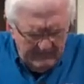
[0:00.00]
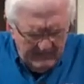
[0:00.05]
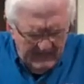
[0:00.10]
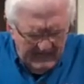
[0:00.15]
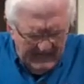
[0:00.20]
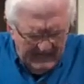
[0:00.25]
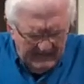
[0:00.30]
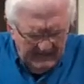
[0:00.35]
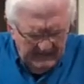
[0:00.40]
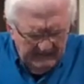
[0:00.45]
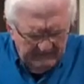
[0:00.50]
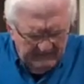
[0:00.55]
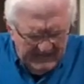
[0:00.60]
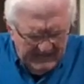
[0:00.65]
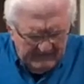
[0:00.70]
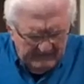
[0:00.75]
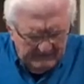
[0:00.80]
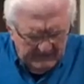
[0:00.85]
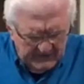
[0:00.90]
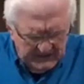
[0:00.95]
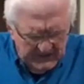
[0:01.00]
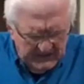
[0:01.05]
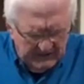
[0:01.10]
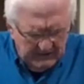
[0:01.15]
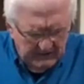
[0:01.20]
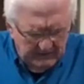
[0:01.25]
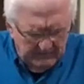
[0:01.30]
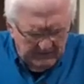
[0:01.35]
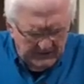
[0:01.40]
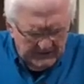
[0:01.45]
I lift that
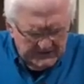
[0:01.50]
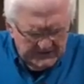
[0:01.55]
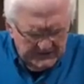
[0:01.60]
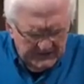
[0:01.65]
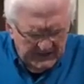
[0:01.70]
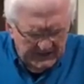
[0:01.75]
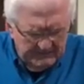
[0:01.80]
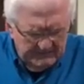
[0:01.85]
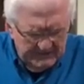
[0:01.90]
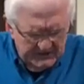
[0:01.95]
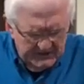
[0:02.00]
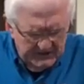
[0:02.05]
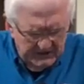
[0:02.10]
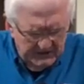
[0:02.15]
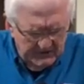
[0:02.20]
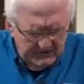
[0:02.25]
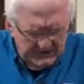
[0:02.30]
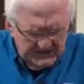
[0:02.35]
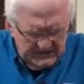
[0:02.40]
particular person up to you